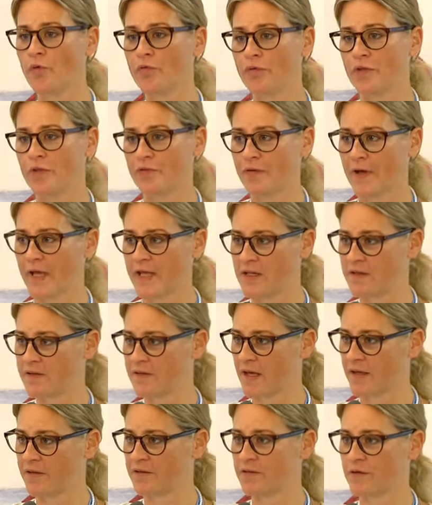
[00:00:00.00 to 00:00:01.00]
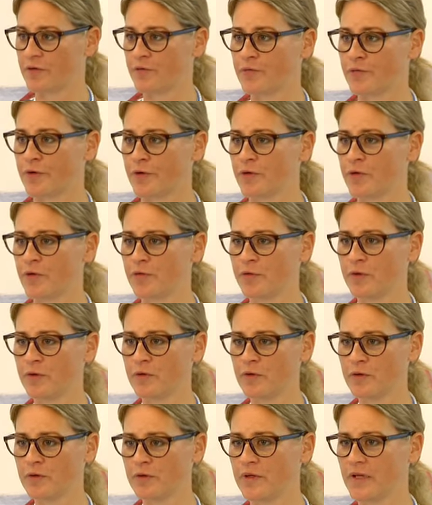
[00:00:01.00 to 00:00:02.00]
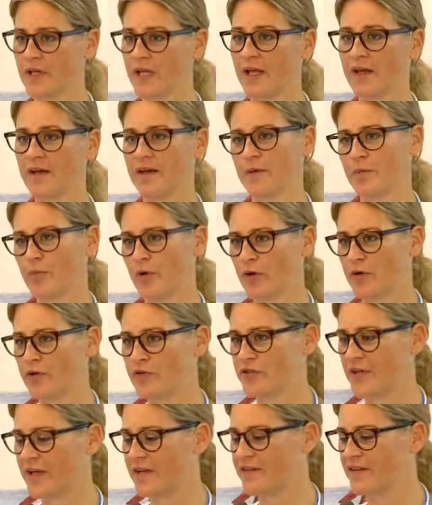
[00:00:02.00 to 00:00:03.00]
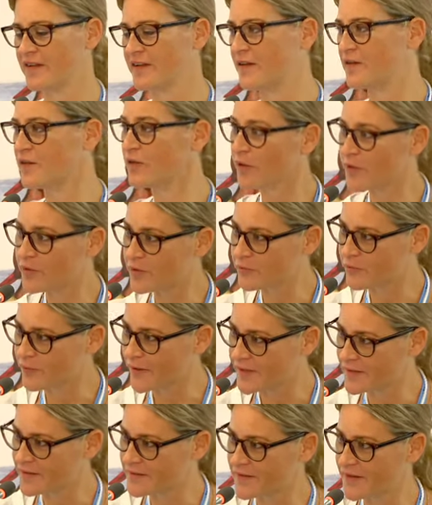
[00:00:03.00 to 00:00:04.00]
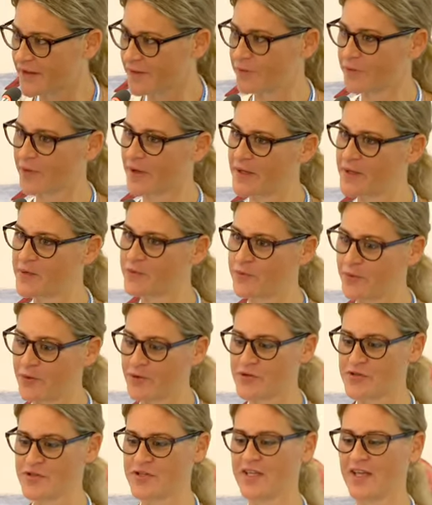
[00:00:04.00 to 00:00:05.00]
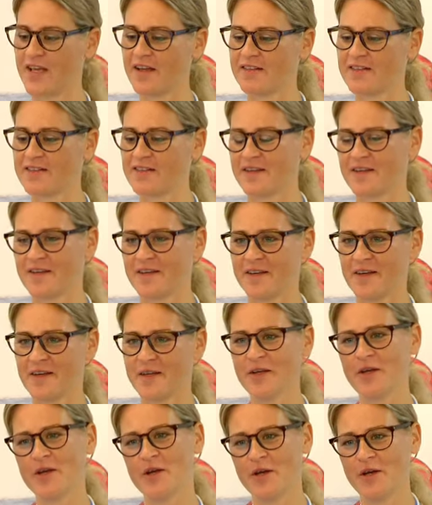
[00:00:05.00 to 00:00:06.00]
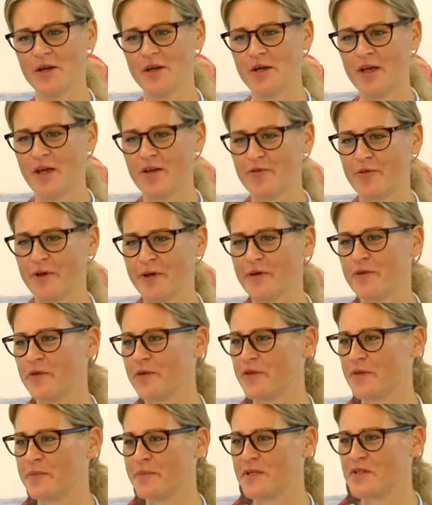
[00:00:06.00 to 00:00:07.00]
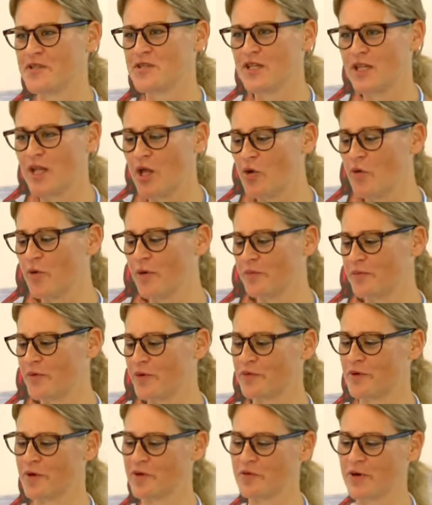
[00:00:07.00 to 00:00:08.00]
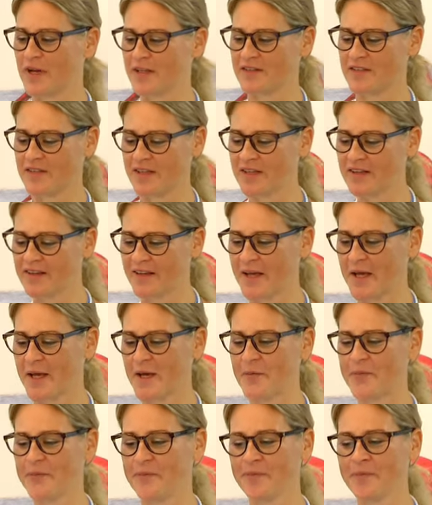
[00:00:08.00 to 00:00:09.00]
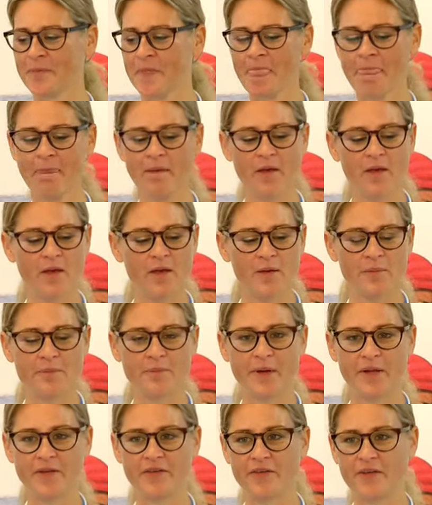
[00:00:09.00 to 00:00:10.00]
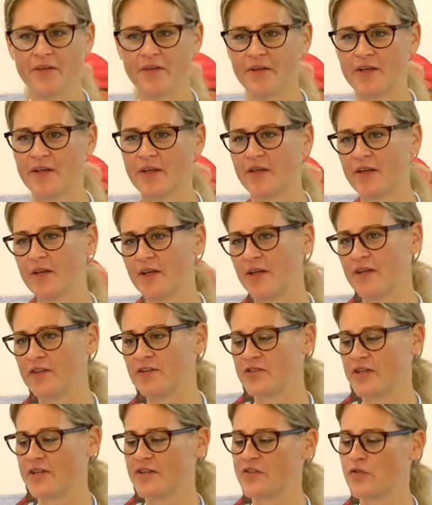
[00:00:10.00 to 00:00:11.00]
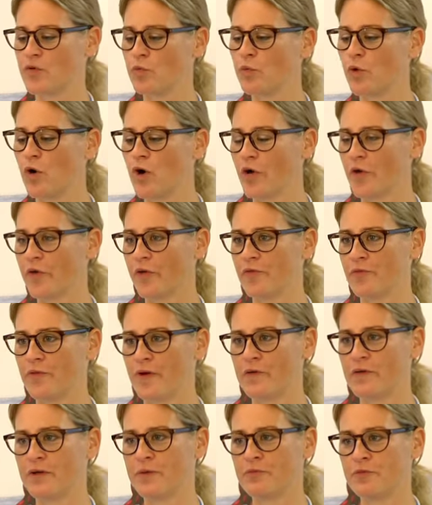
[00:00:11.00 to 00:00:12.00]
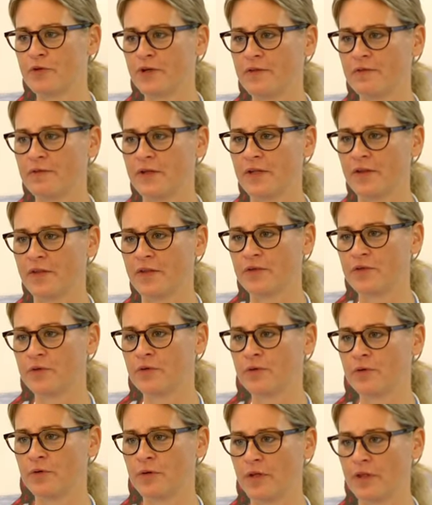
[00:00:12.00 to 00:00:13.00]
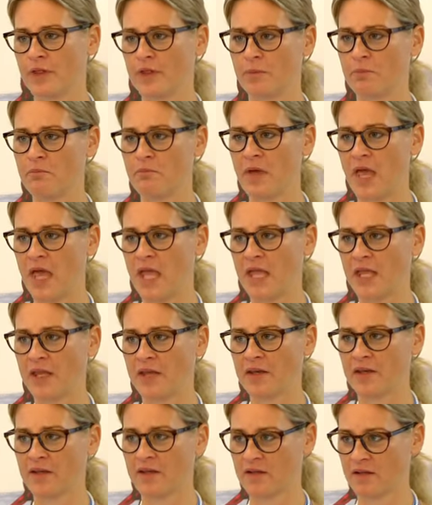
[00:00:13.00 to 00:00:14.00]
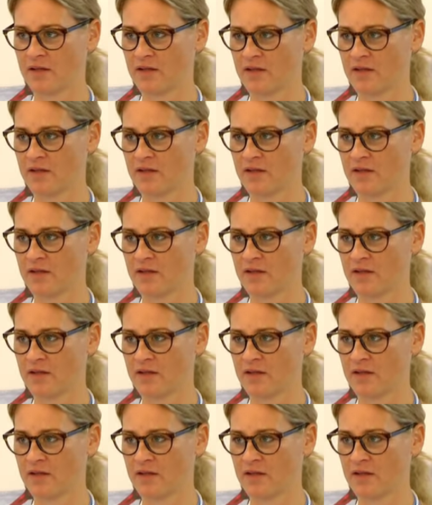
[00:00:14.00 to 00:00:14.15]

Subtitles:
of the final text in front of you. Again, I apologize that it's not the final version yet. FAO is a bit slow and bureaucratic. But just to walk you very briefly through the main